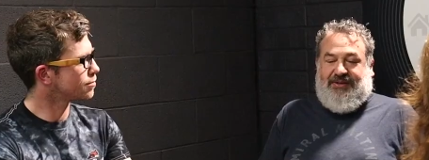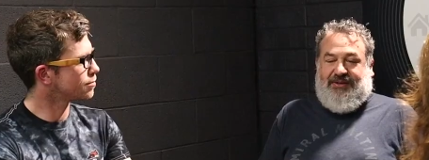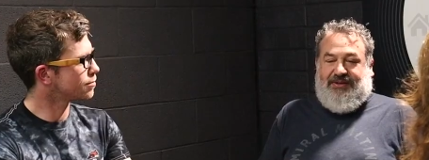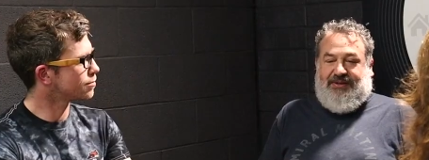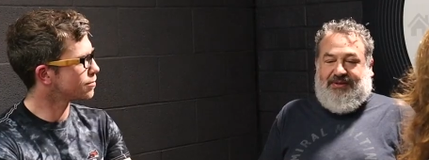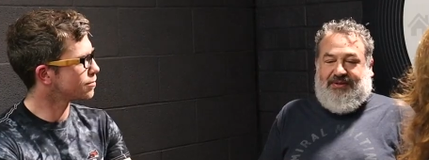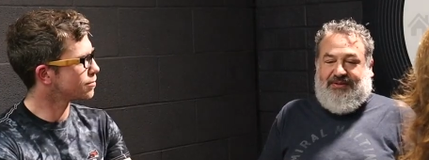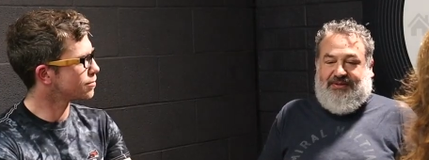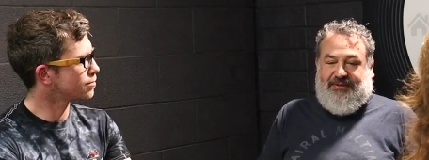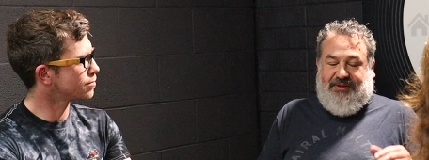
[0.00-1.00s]
Speaker 1: the
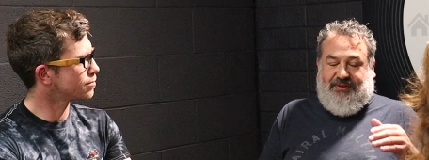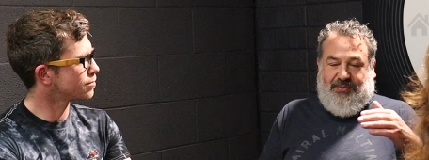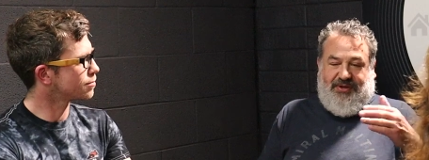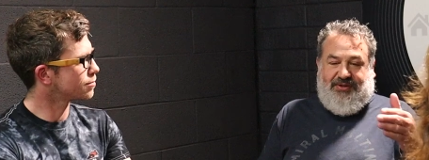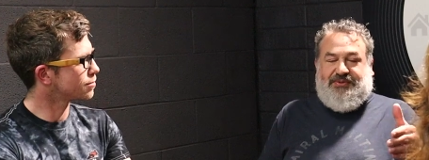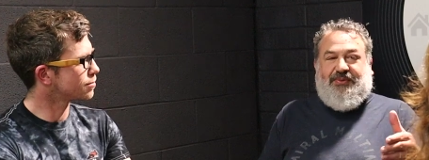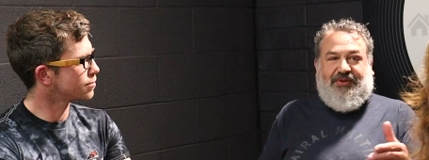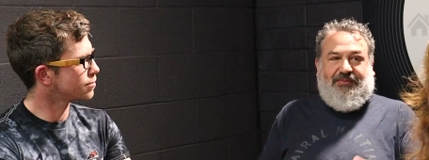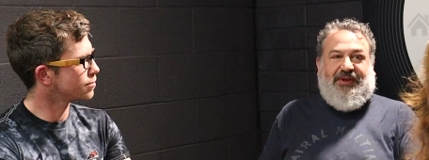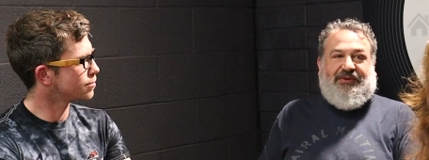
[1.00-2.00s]
uh, one of the
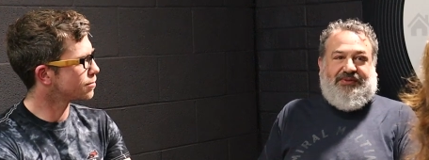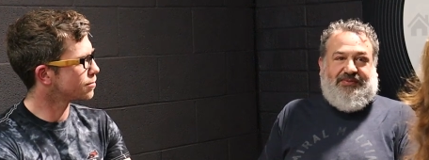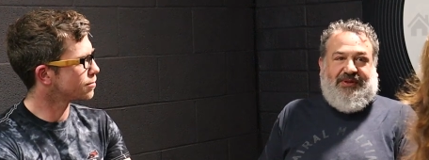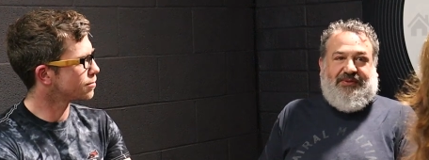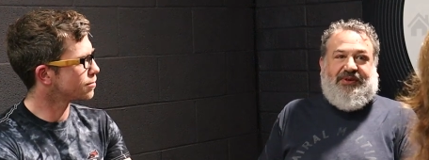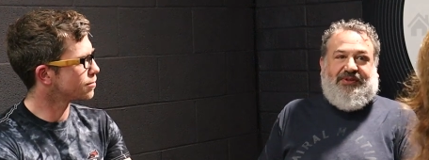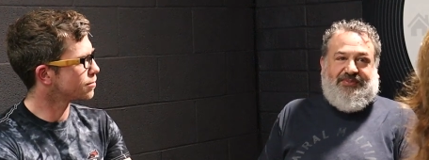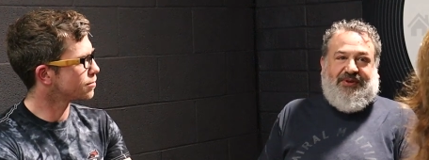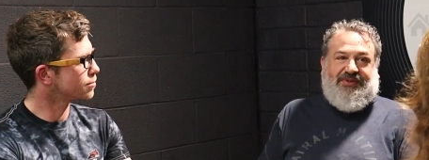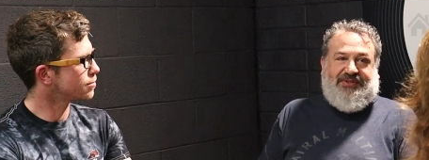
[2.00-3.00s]
smaller meadows by the, one of the
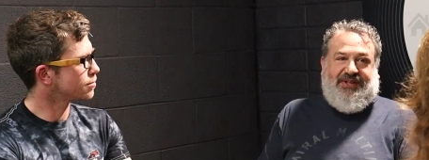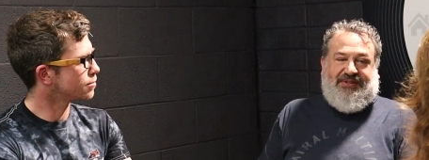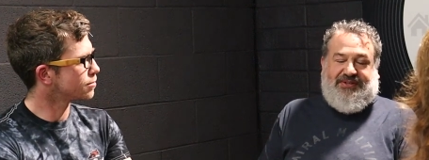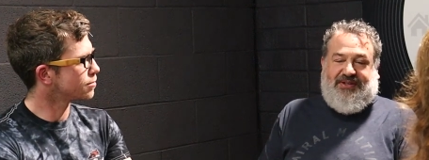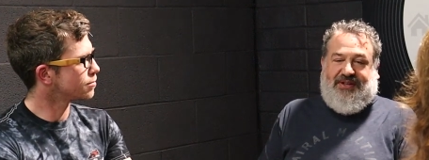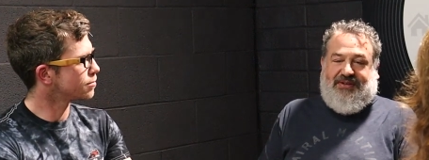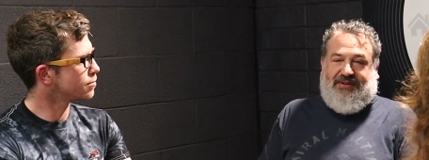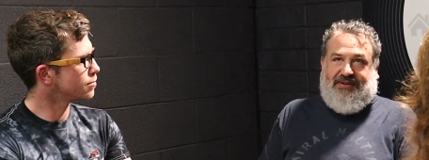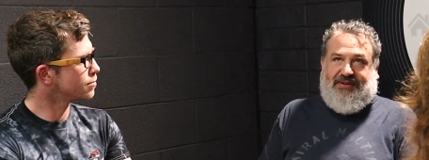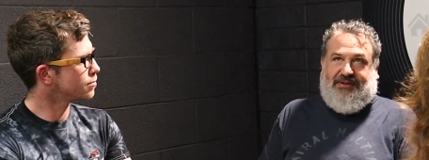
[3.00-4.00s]
smaller stages, and
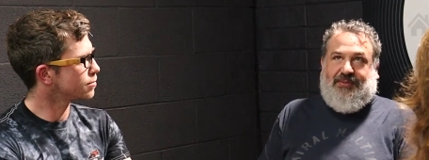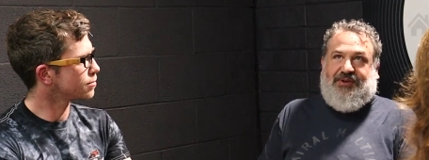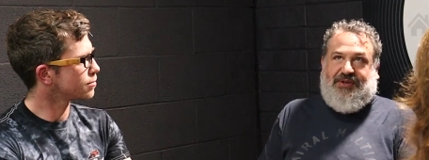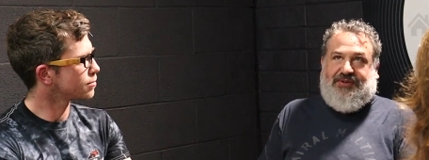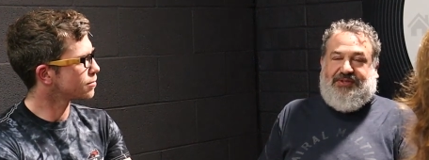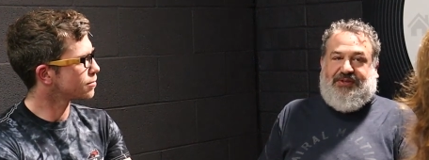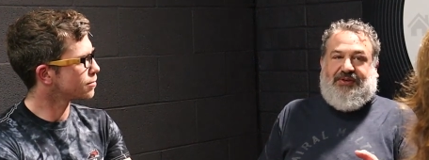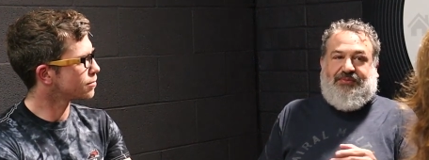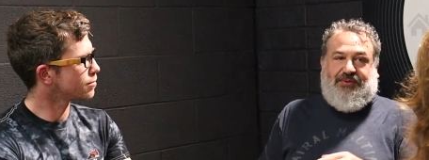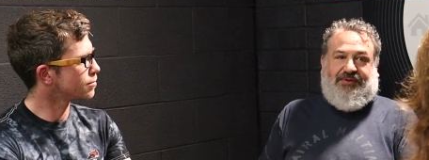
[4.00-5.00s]
then mm-hmm. a couple years in,
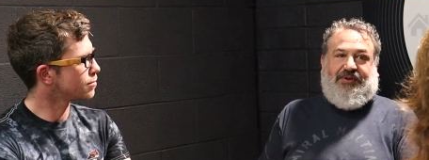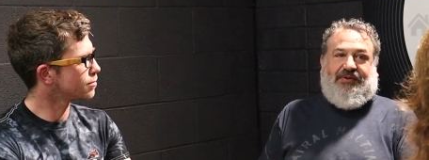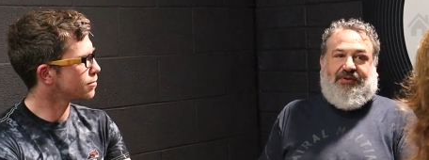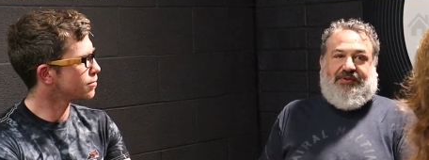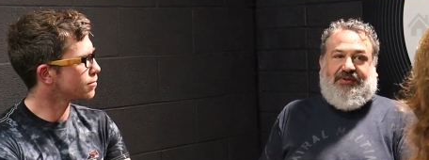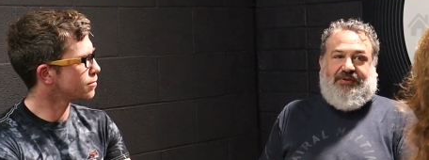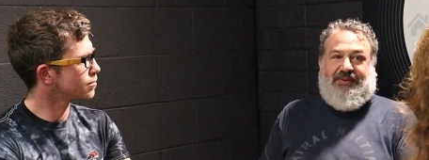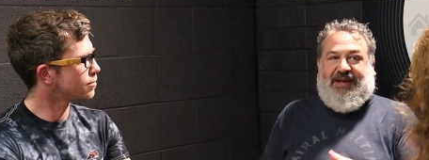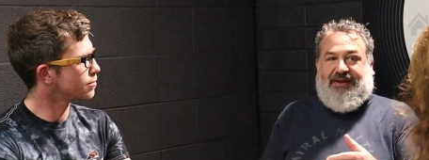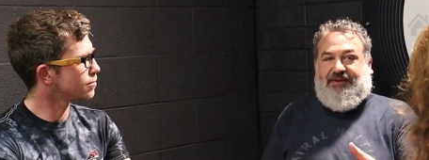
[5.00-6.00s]
it moved over to the
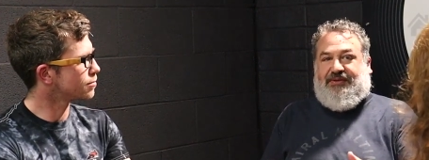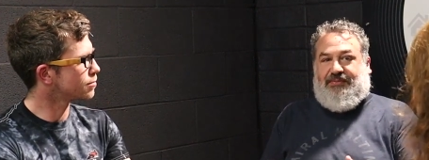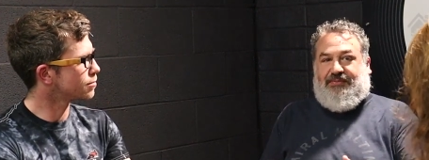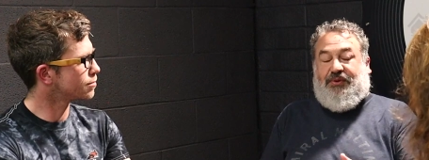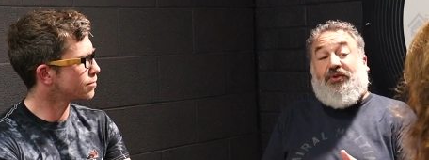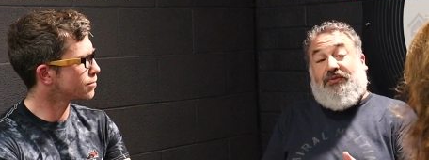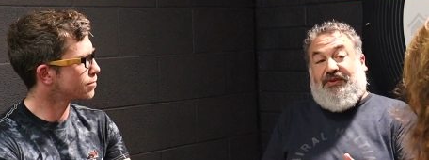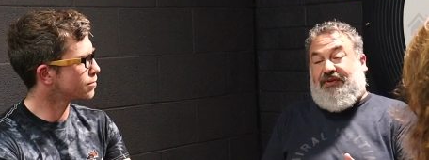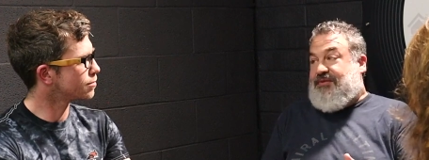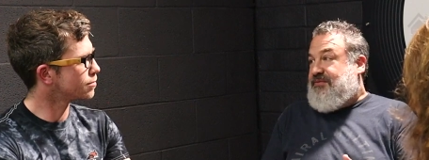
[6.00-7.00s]
back of the polo
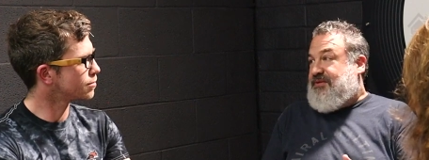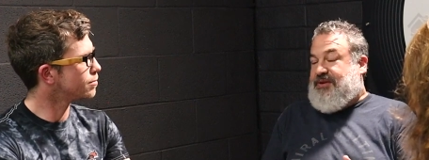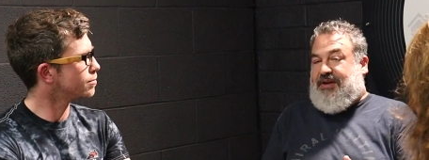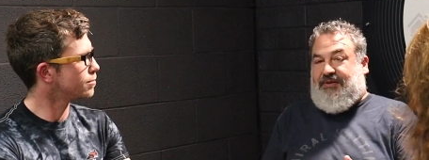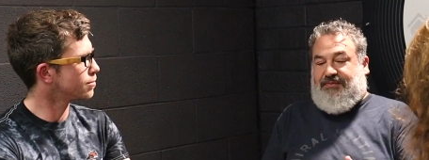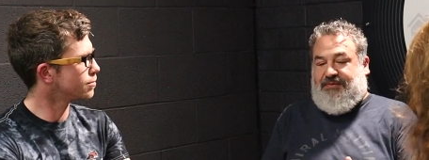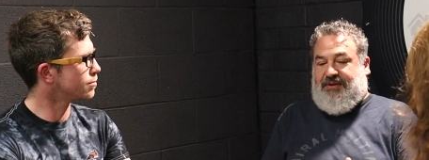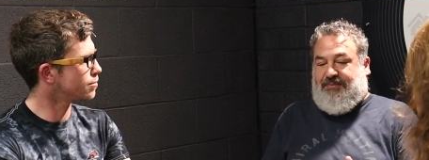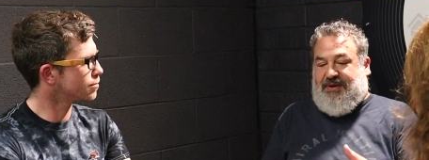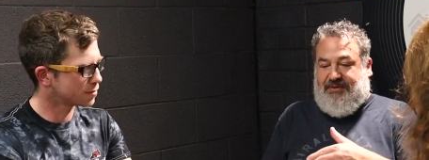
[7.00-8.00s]
field, you kind of mm-hmm.
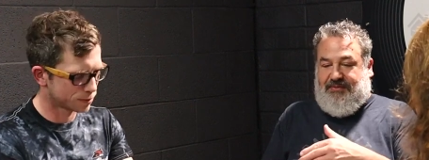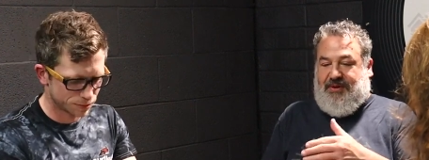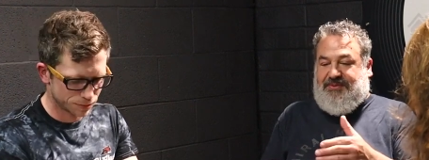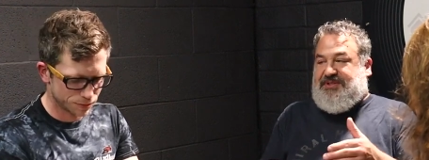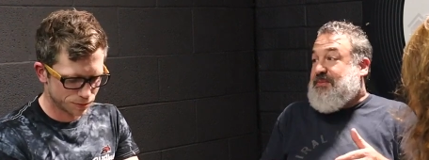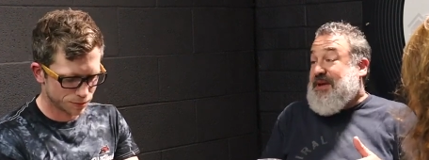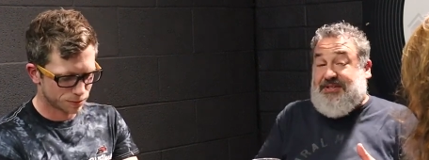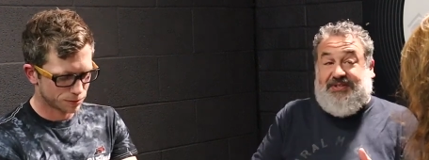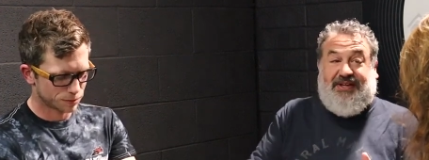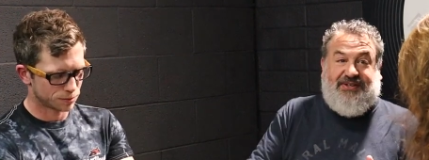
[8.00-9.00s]
at, by the, opposite the
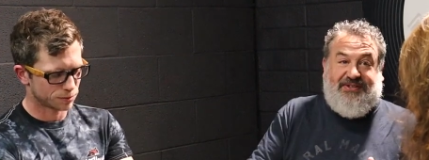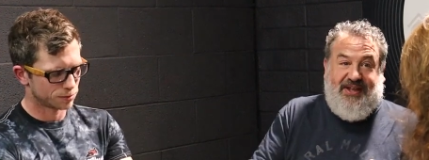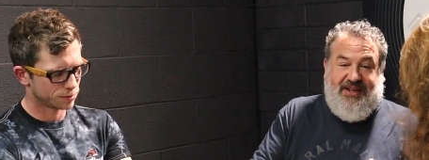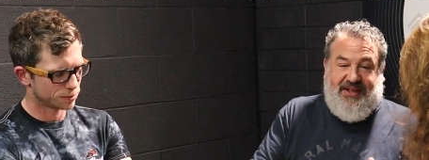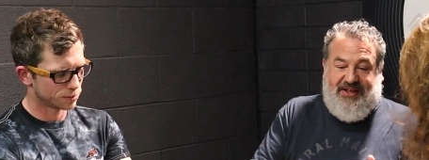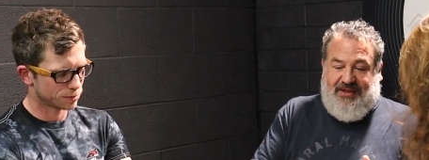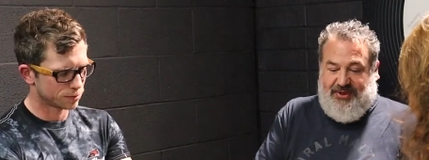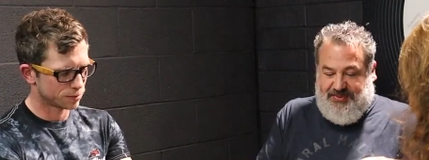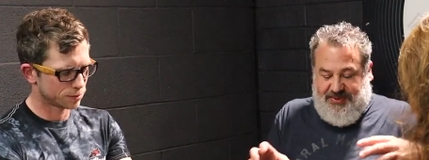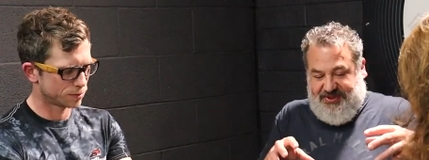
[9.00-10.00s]
main stage,
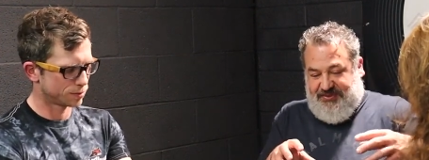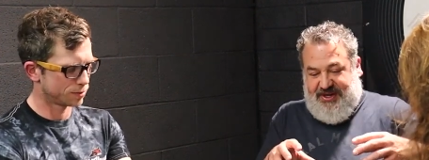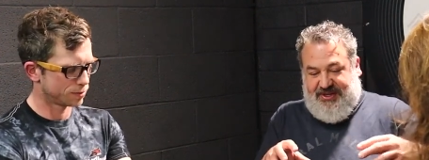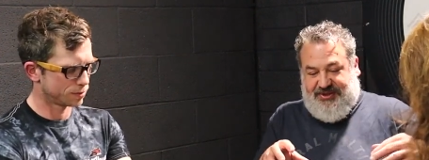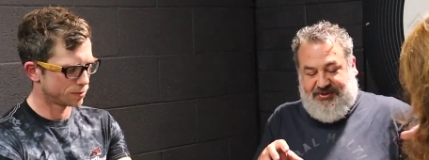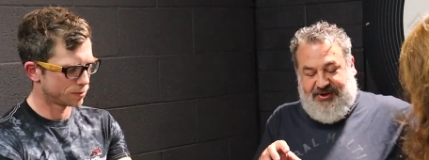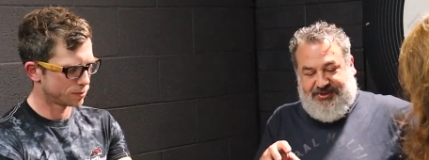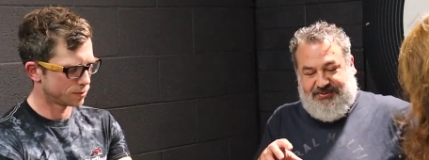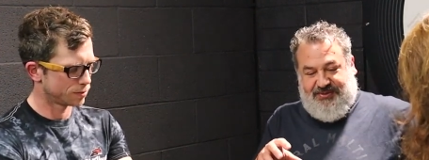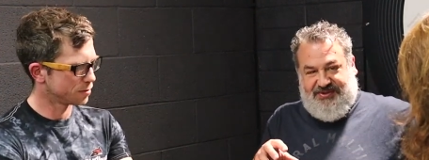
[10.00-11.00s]
which puts it right at the
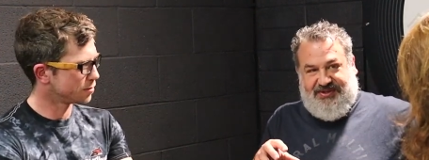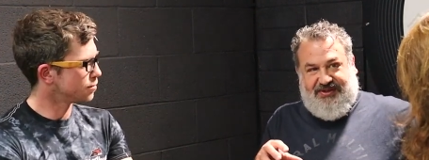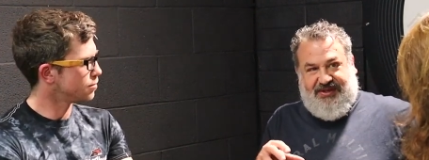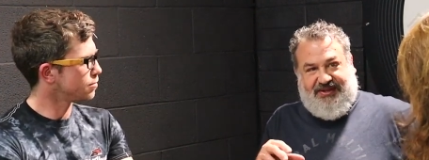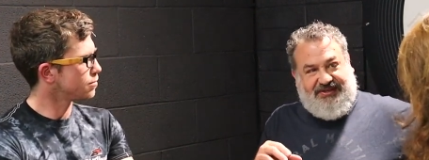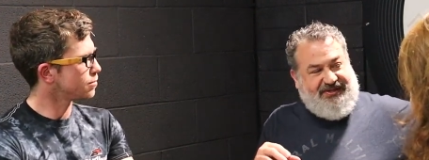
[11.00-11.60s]
crossroads there. Like that's